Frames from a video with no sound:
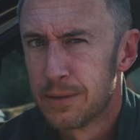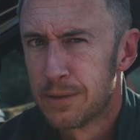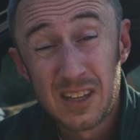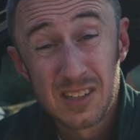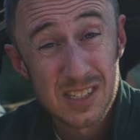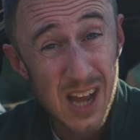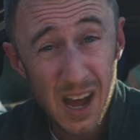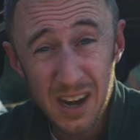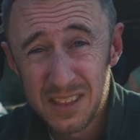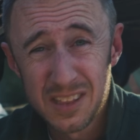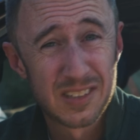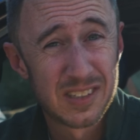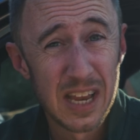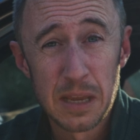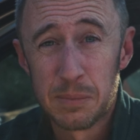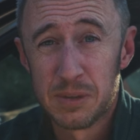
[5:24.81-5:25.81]
It's not in the
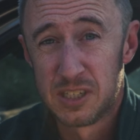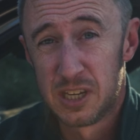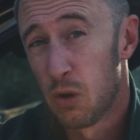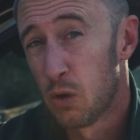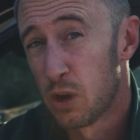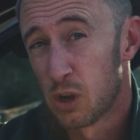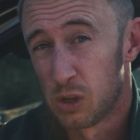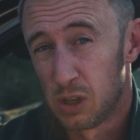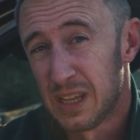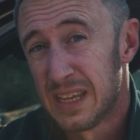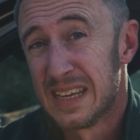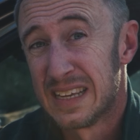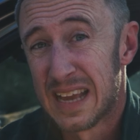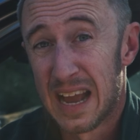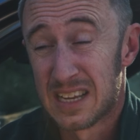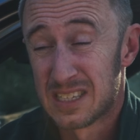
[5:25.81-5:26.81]
same interior
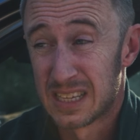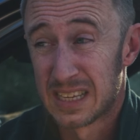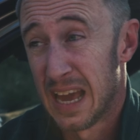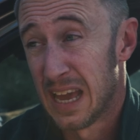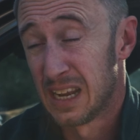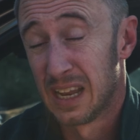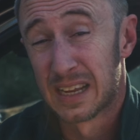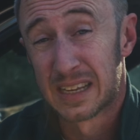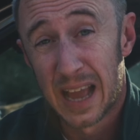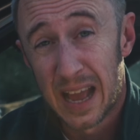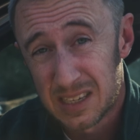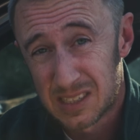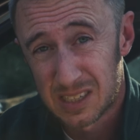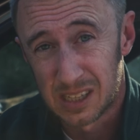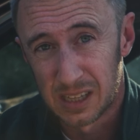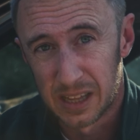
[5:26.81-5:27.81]
league as the Cadillac
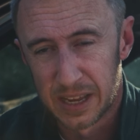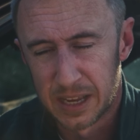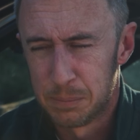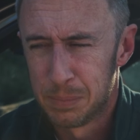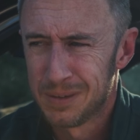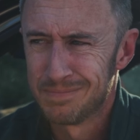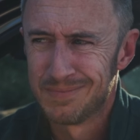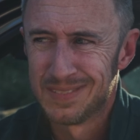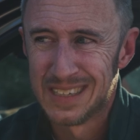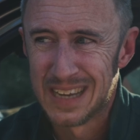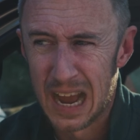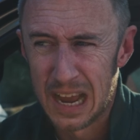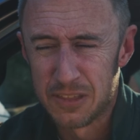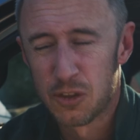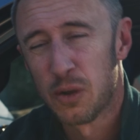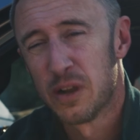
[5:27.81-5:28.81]
Escalade, but
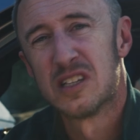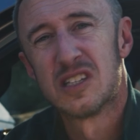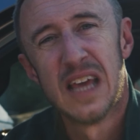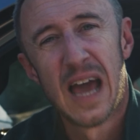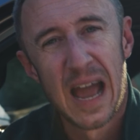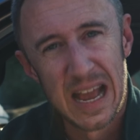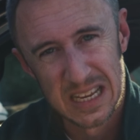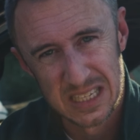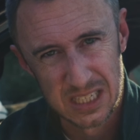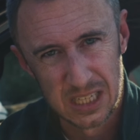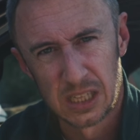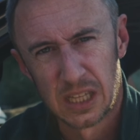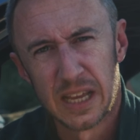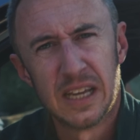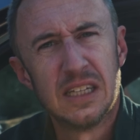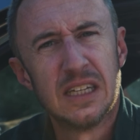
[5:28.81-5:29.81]
neither is the
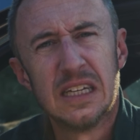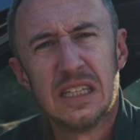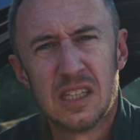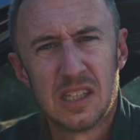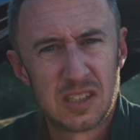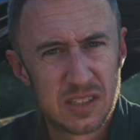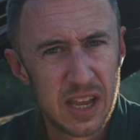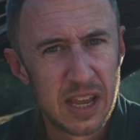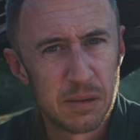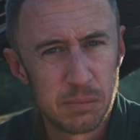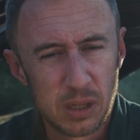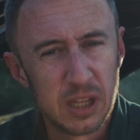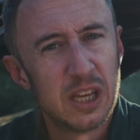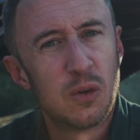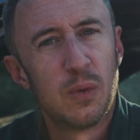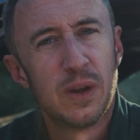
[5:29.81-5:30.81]
Escalade in the same
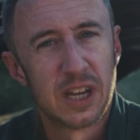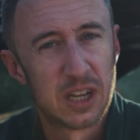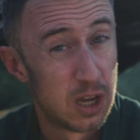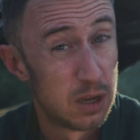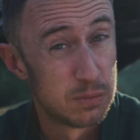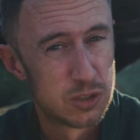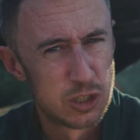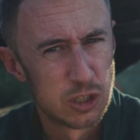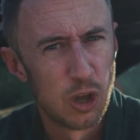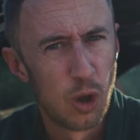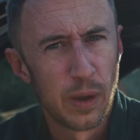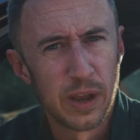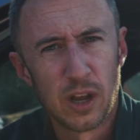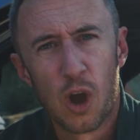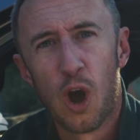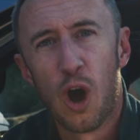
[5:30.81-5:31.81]
league when it comes to
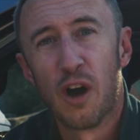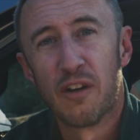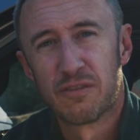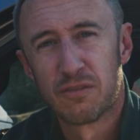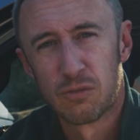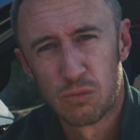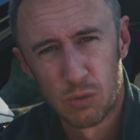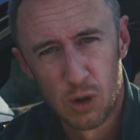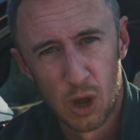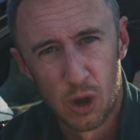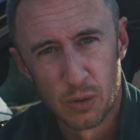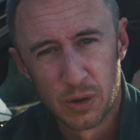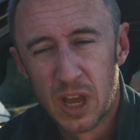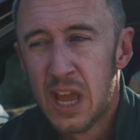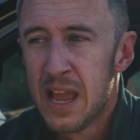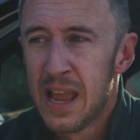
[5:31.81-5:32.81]
going off-road.